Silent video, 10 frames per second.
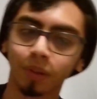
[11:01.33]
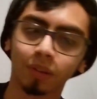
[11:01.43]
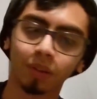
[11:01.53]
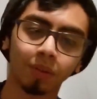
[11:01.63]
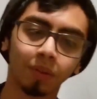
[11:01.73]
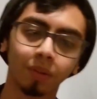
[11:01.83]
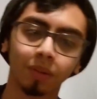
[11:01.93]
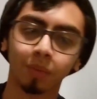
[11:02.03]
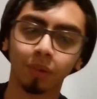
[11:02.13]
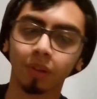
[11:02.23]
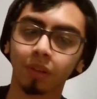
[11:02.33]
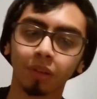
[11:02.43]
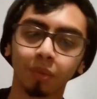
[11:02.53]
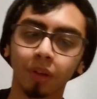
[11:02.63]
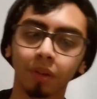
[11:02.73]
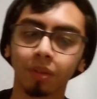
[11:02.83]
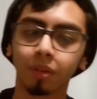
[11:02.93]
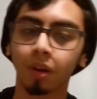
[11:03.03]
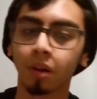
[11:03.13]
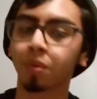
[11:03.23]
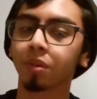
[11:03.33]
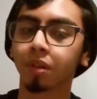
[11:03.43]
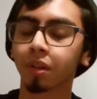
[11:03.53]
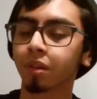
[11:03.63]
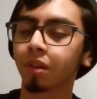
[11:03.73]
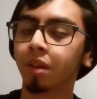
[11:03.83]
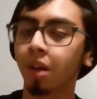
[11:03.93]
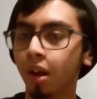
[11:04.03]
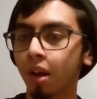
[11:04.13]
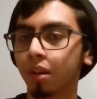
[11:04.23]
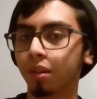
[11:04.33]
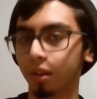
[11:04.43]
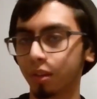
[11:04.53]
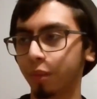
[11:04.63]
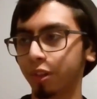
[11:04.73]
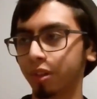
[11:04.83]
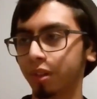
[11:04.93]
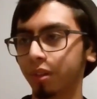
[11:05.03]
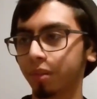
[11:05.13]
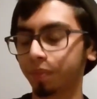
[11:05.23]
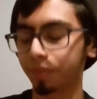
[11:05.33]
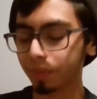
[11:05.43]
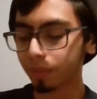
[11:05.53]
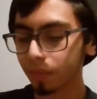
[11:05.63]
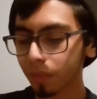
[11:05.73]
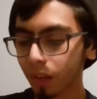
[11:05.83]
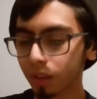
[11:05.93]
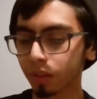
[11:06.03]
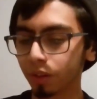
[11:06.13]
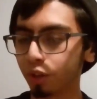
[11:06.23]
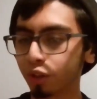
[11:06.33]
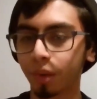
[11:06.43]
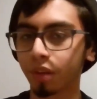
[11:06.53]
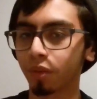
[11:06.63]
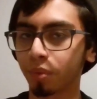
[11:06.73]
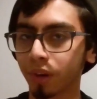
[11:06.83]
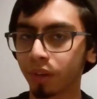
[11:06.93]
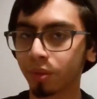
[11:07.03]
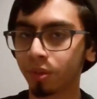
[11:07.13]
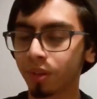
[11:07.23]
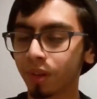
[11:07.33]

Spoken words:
I've heard some good things about Hogwarts Legacy, not to mention the huge amount of appraisal.